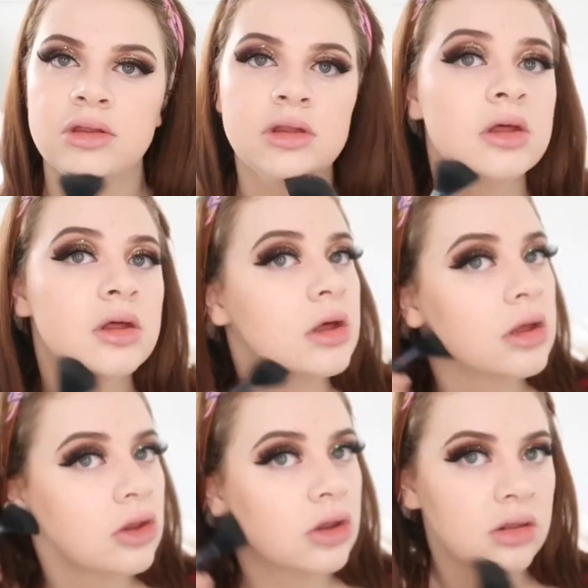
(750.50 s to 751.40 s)
to
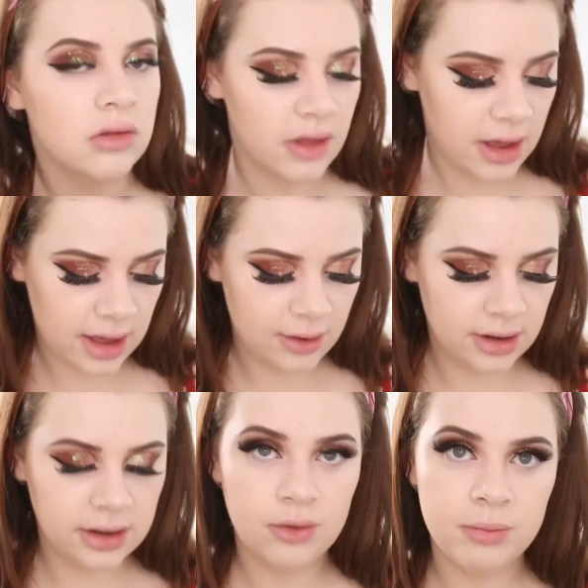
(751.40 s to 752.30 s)
chisel that out
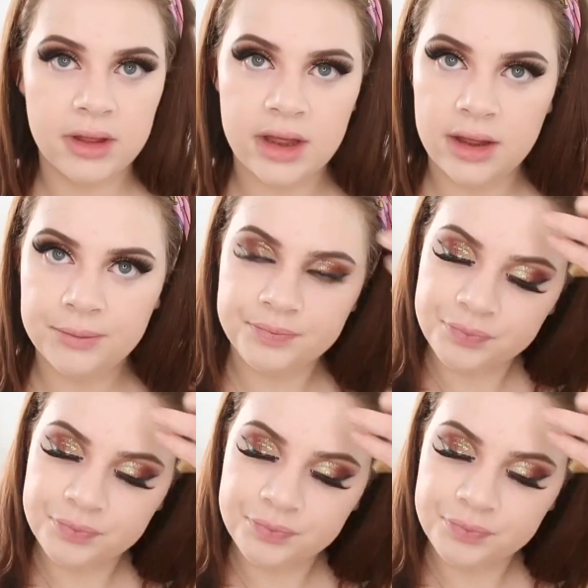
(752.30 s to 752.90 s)
a little bit